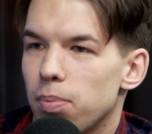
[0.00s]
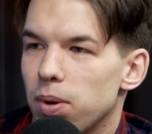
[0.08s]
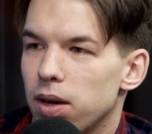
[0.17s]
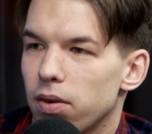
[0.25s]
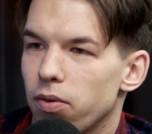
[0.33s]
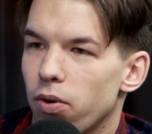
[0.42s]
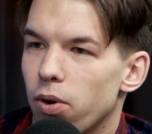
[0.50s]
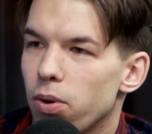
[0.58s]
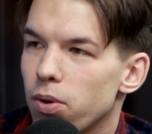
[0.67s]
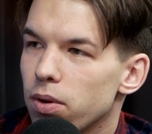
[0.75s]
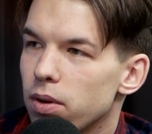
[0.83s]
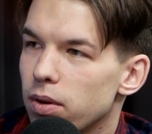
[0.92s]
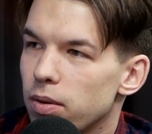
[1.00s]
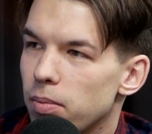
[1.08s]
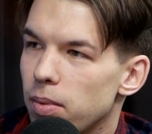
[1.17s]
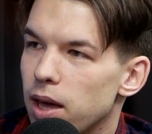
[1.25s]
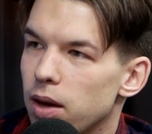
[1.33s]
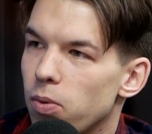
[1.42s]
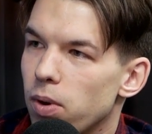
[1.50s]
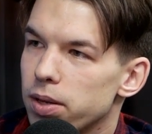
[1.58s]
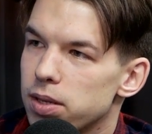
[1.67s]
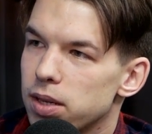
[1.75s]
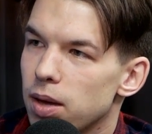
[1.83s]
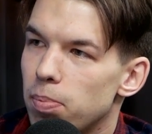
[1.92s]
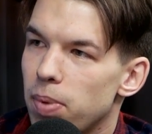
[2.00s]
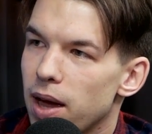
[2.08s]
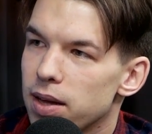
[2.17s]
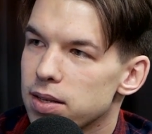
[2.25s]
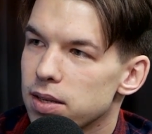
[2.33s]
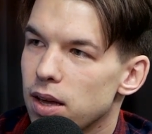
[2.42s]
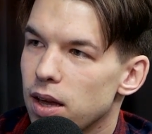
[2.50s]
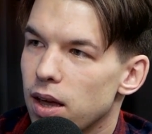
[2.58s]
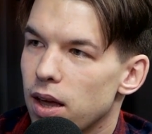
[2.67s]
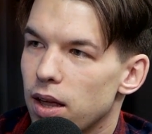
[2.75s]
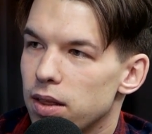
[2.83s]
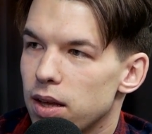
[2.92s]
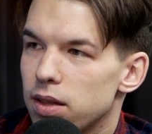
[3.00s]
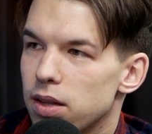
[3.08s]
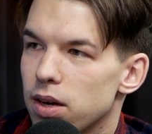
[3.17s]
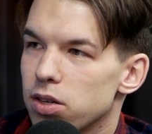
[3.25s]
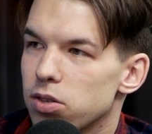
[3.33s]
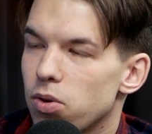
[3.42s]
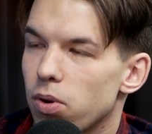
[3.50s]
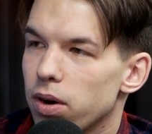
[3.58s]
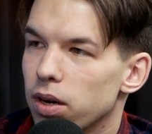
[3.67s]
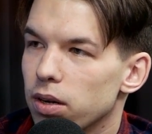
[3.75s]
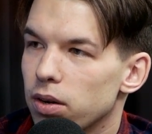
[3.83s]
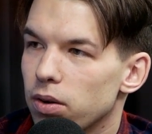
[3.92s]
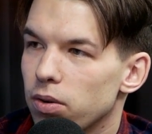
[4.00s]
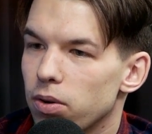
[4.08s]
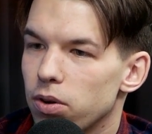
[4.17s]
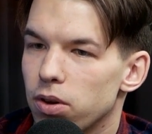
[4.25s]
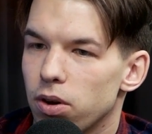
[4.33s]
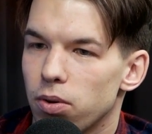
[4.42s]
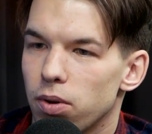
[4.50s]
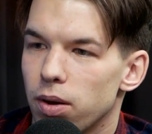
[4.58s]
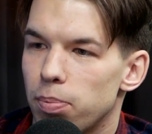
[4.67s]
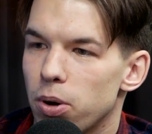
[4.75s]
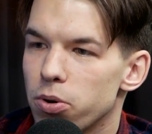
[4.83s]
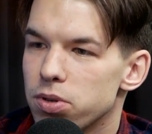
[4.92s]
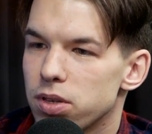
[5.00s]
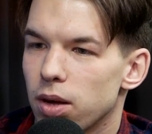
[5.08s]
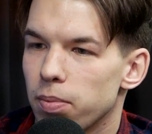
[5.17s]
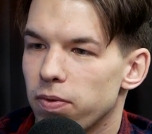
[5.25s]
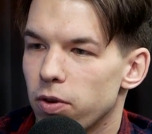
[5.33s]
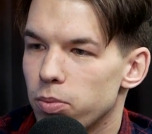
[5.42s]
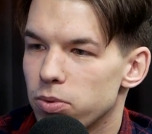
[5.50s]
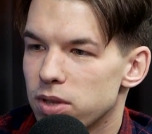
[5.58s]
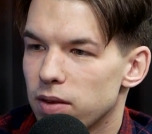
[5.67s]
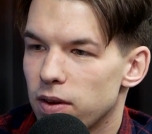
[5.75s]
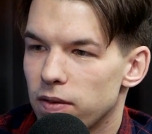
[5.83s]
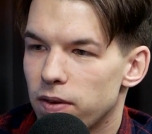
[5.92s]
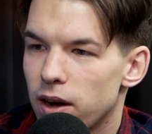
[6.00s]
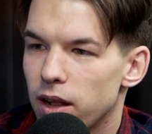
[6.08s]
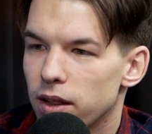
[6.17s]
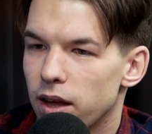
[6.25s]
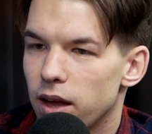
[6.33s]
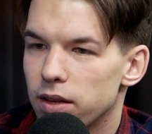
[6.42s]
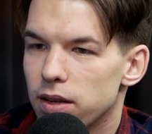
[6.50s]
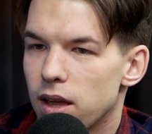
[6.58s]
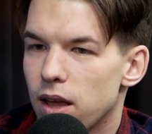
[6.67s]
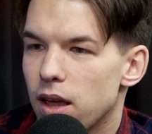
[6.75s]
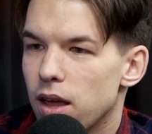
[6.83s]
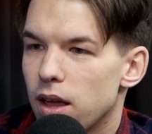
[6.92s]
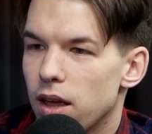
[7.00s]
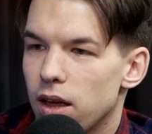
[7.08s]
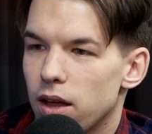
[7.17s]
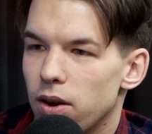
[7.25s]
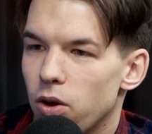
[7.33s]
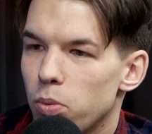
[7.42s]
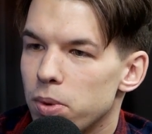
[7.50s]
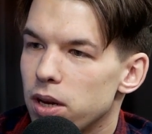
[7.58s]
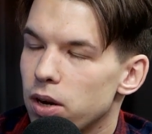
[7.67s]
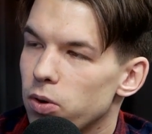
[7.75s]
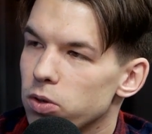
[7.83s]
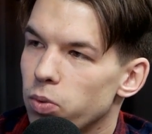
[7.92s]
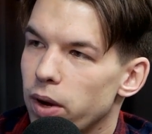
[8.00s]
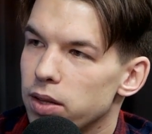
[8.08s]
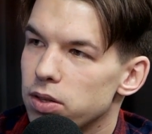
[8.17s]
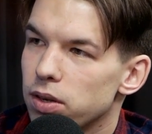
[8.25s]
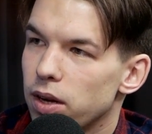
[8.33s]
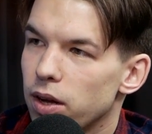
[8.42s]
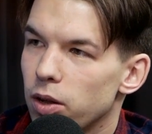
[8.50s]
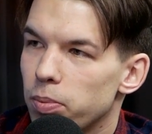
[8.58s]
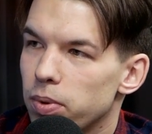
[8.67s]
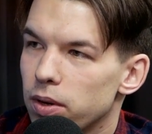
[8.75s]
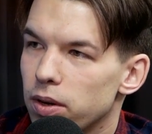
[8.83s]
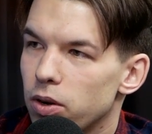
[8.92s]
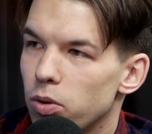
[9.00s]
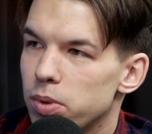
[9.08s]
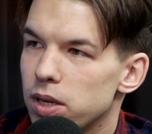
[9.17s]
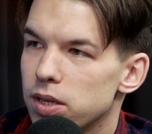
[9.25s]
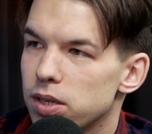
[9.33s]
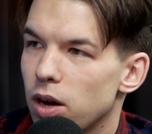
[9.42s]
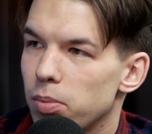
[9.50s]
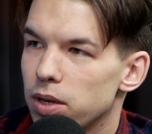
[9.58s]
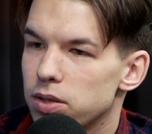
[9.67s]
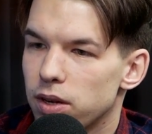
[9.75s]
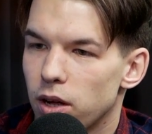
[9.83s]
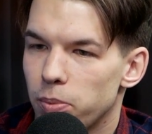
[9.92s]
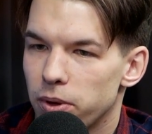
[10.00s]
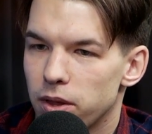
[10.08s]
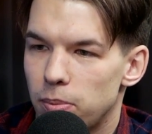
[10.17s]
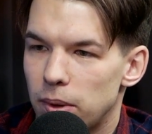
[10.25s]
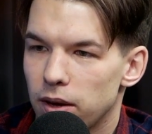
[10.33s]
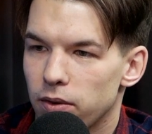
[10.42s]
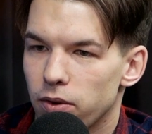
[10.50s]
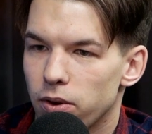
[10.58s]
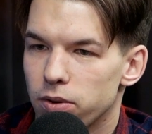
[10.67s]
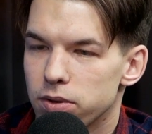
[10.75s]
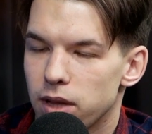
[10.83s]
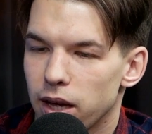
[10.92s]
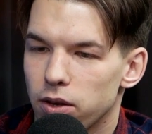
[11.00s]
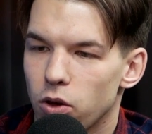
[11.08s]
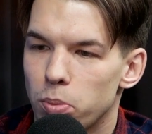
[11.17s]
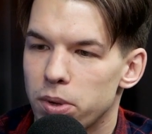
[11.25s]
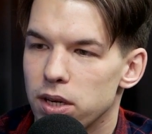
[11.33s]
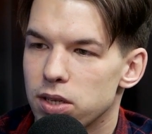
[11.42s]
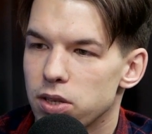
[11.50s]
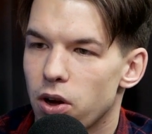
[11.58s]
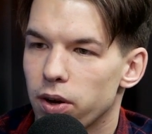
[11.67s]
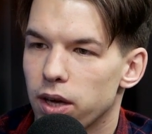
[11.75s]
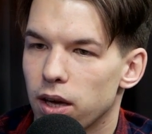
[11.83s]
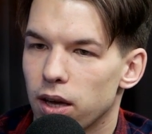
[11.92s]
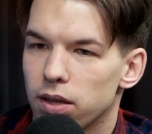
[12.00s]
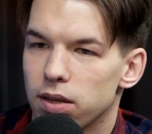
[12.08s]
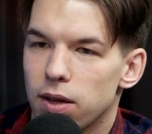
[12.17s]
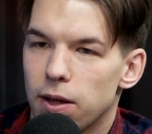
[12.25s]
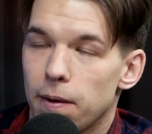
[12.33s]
a pick and roll, make one skip pass, and then they're scoring. Or, you know, a post up for Mustafa Fall. And nobody knows when to help. Nobody's coming to help on the pick and rolls. Like, nobody's talking. And